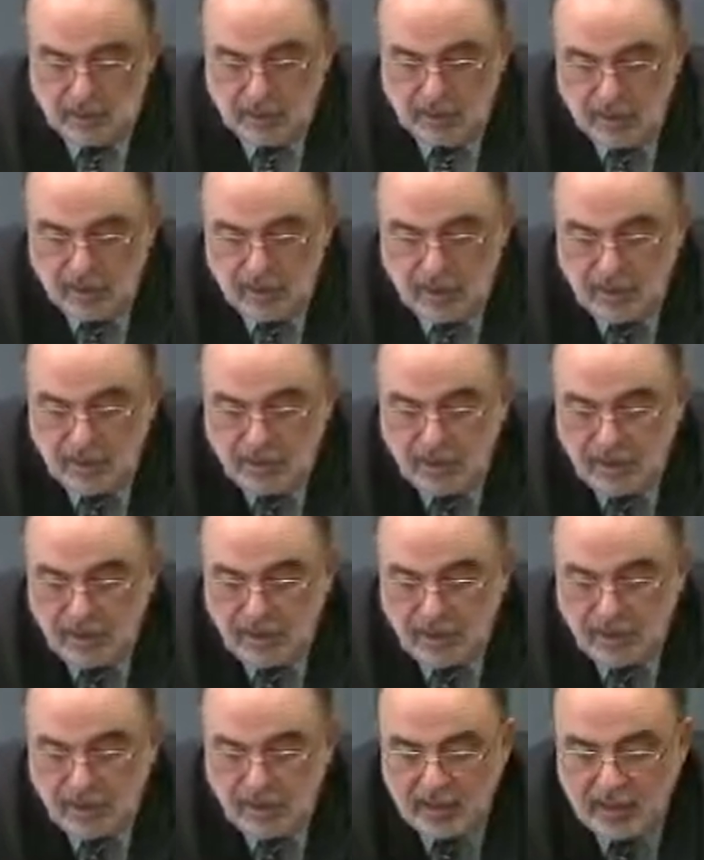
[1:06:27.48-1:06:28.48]
The
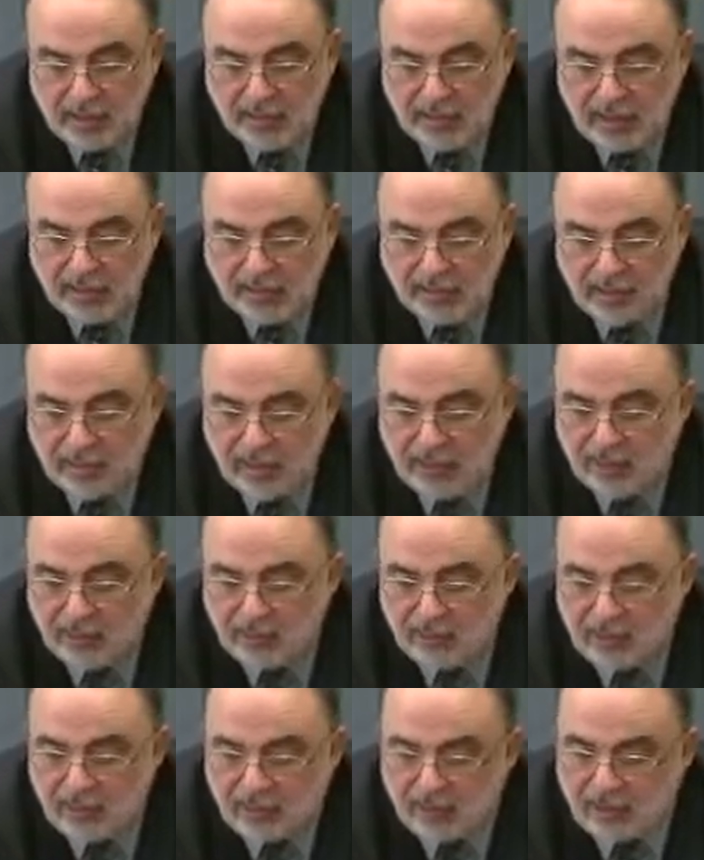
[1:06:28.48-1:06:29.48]
Quixote, as we have seen
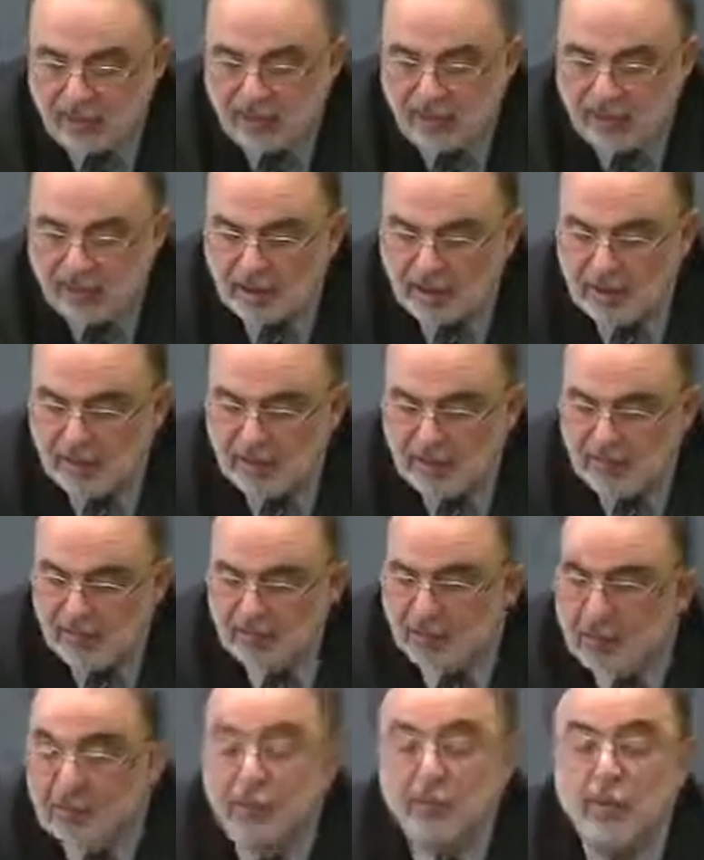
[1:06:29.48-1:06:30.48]
from the start,
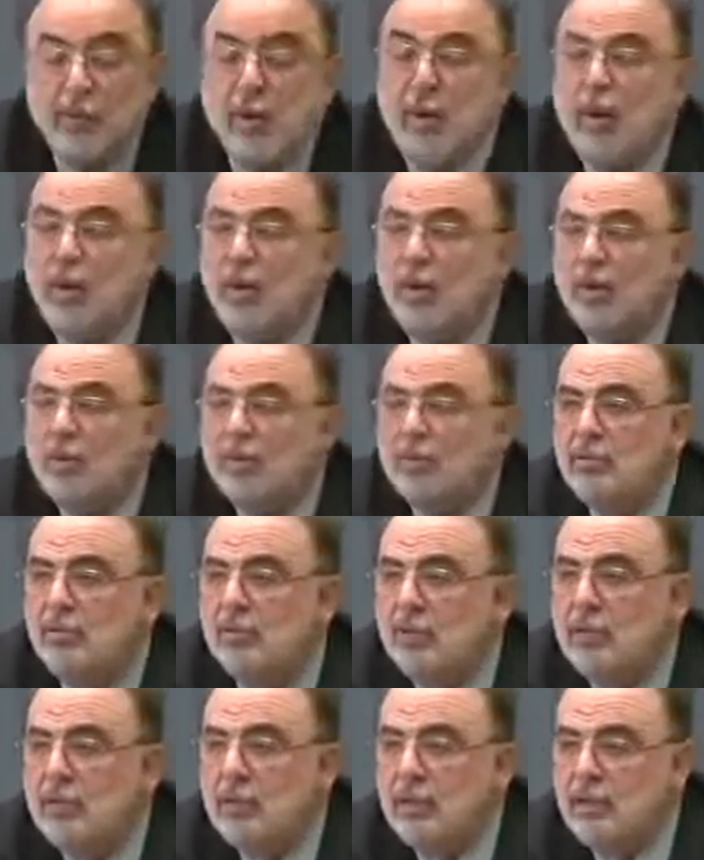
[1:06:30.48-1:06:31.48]
from the prologue to
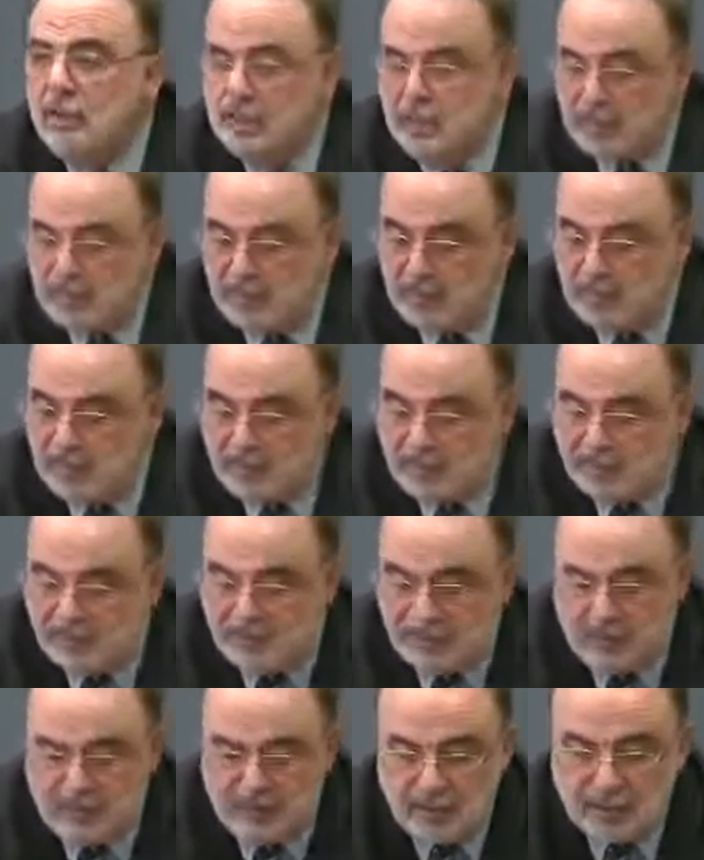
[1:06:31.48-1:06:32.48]
be
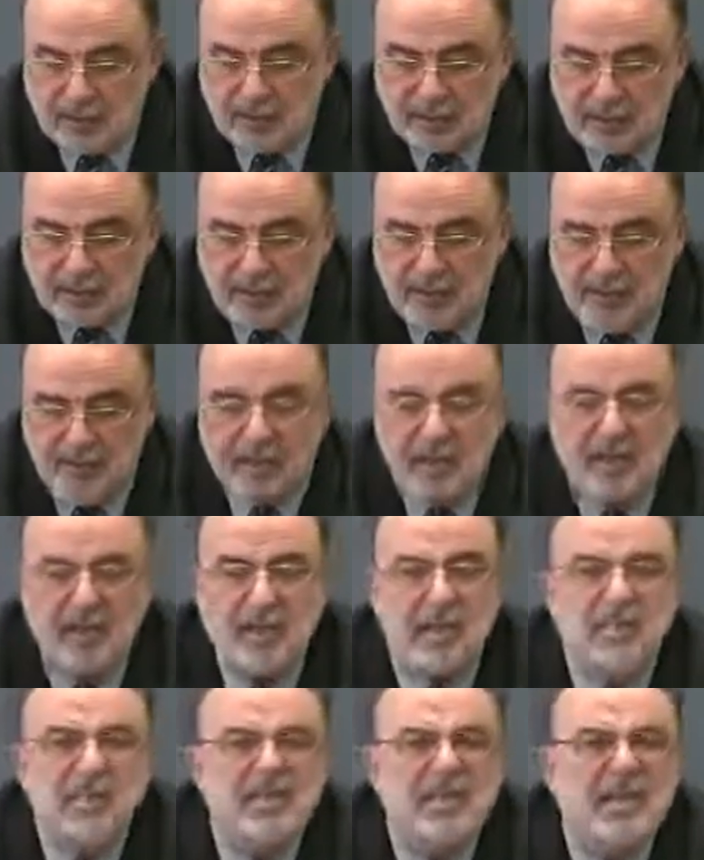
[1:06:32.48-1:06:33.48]
specific, is
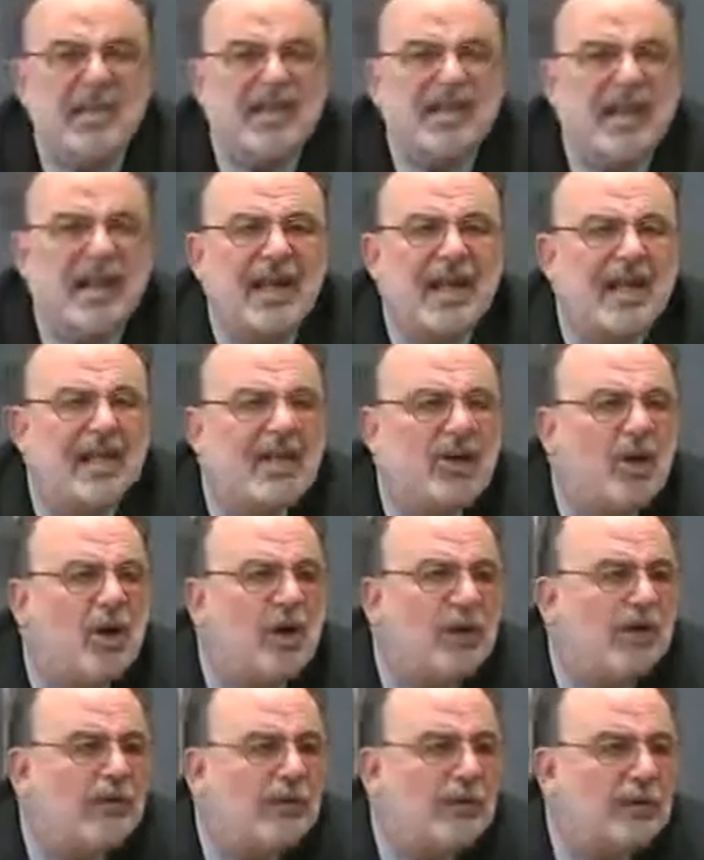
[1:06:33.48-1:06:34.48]
a
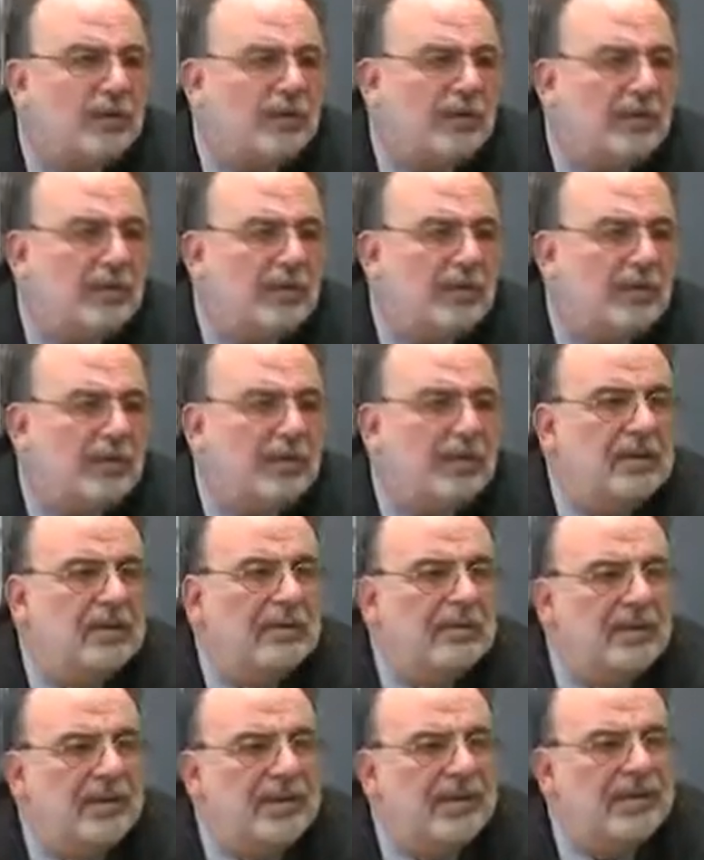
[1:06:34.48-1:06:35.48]
meta-novel.
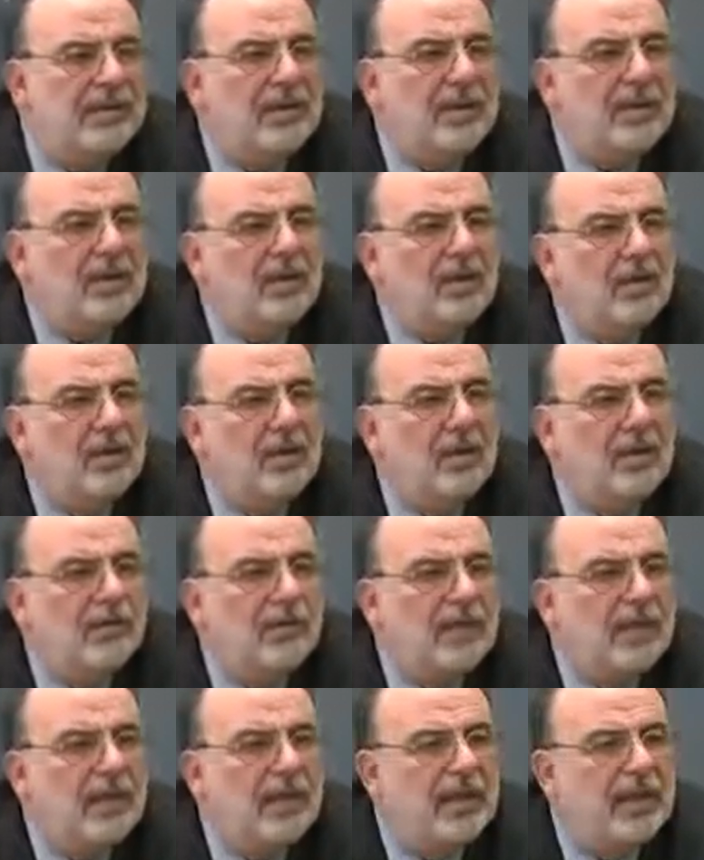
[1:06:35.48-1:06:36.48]

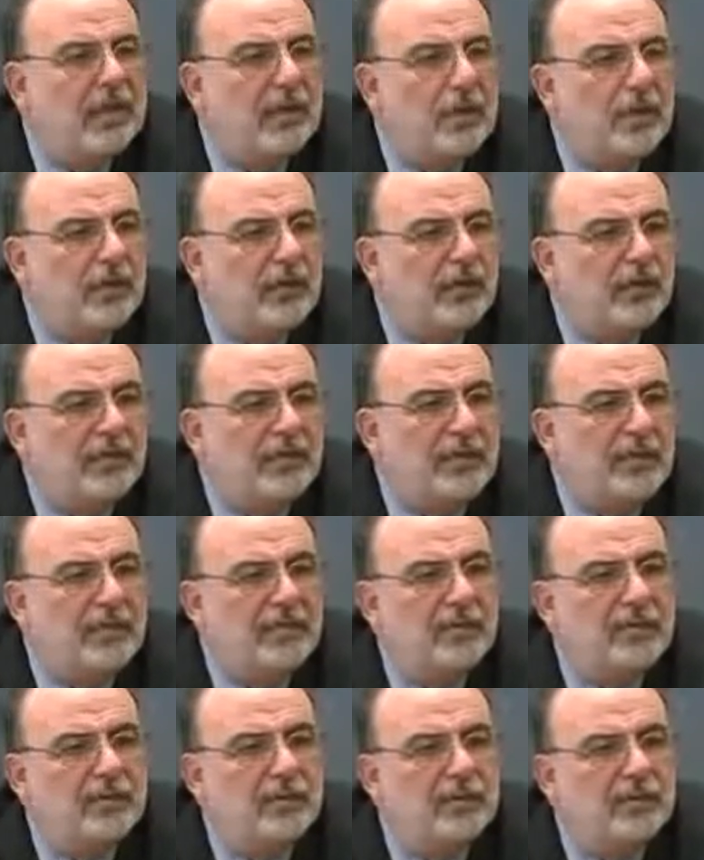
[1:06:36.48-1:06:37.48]
Meta-novel, a novel
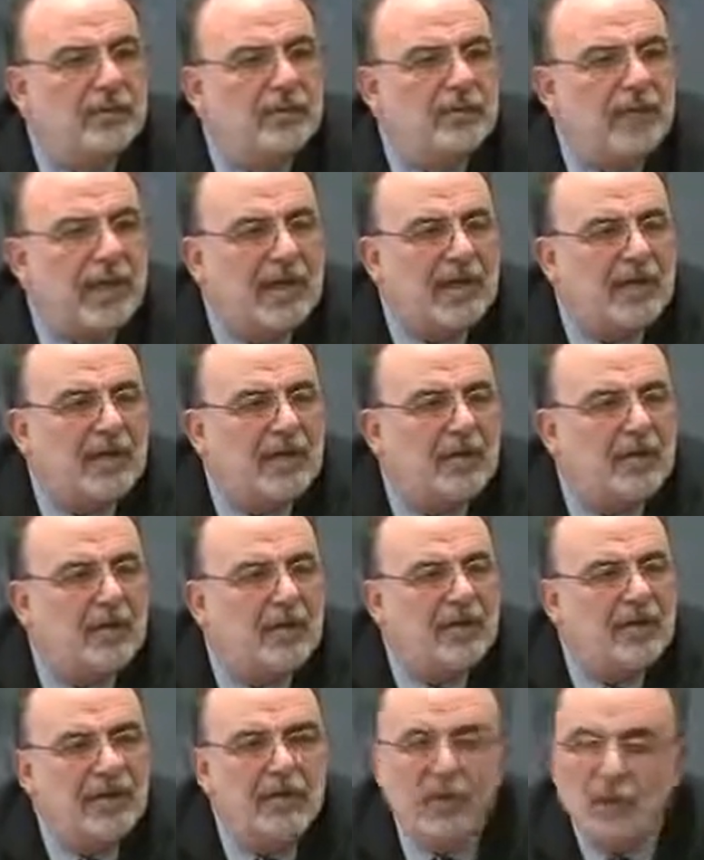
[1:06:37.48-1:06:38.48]
about the writing
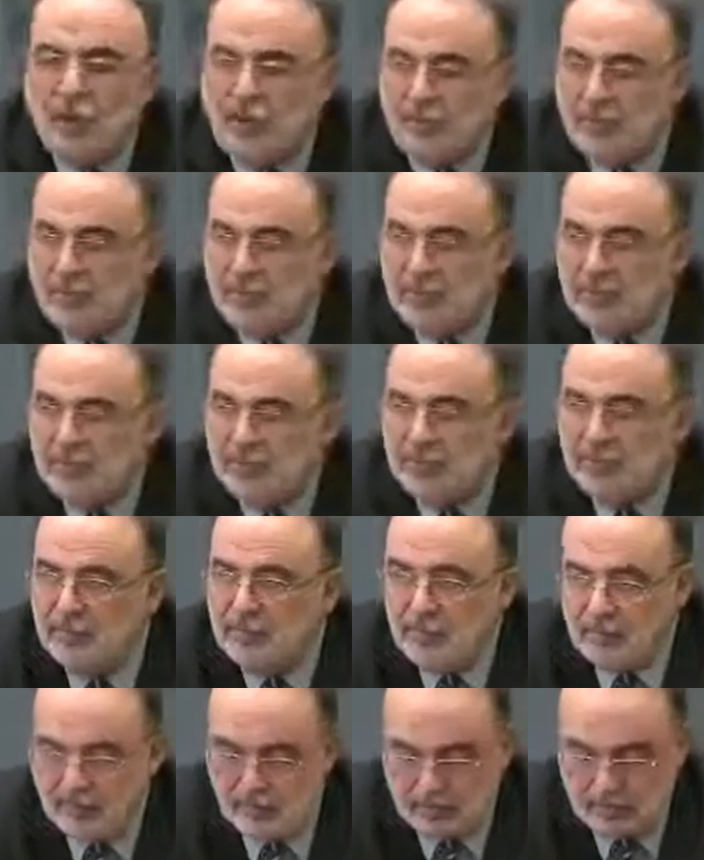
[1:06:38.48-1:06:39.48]
of a novel,
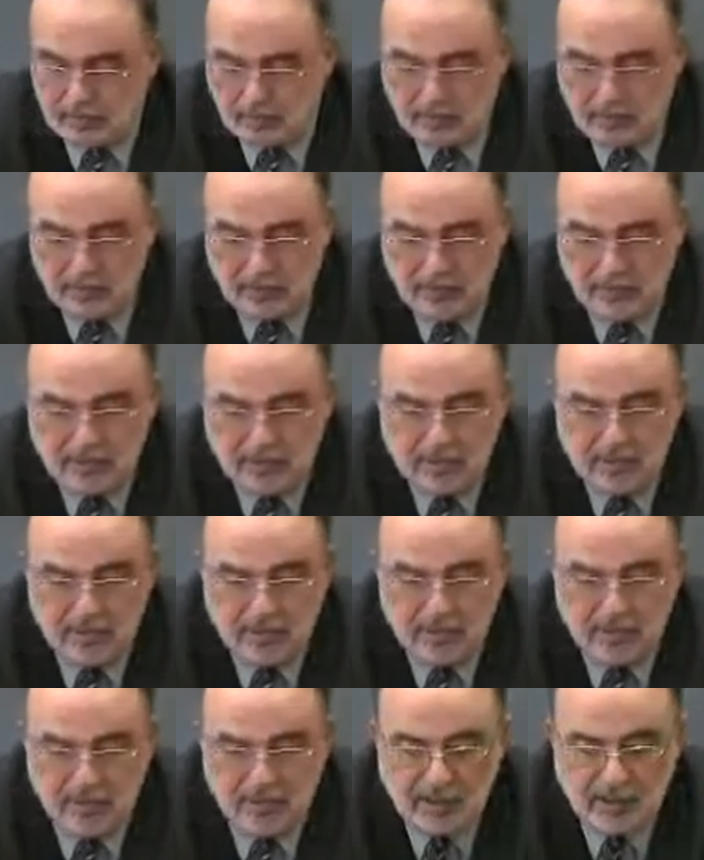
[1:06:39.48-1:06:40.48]
among other
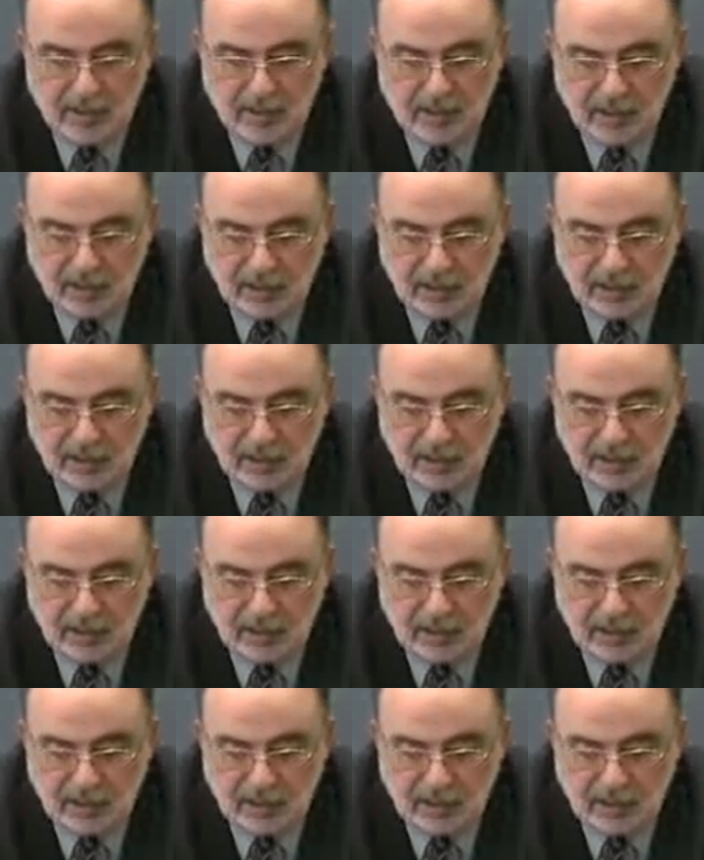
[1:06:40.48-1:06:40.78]
things, like